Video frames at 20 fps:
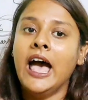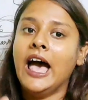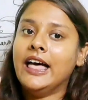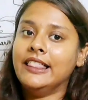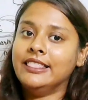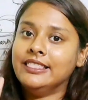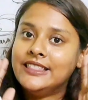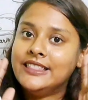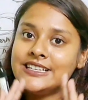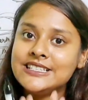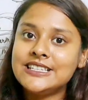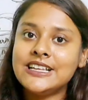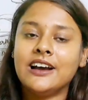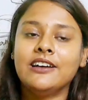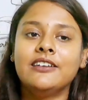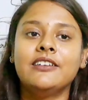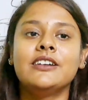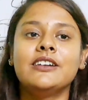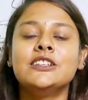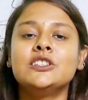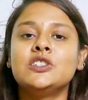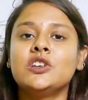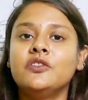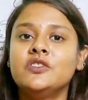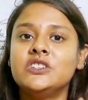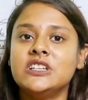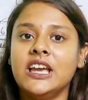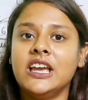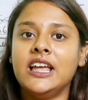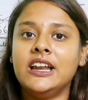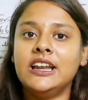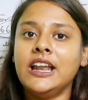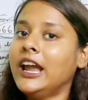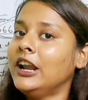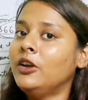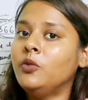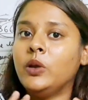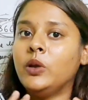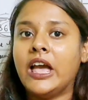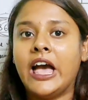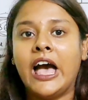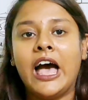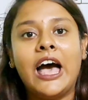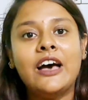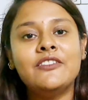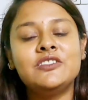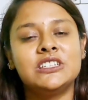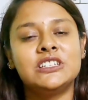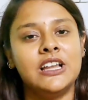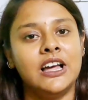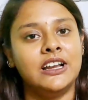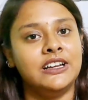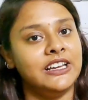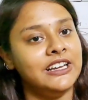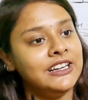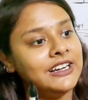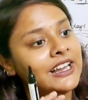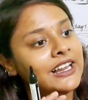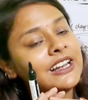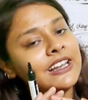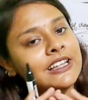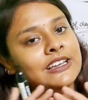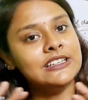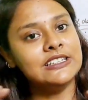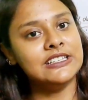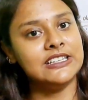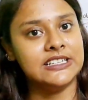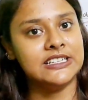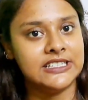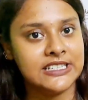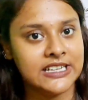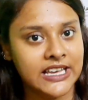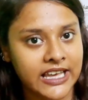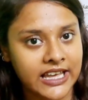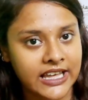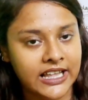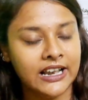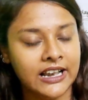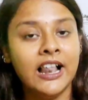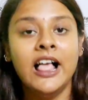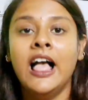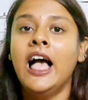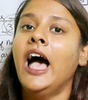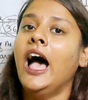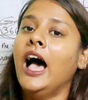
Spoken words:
And this occurrence of day and night we have studied in detail.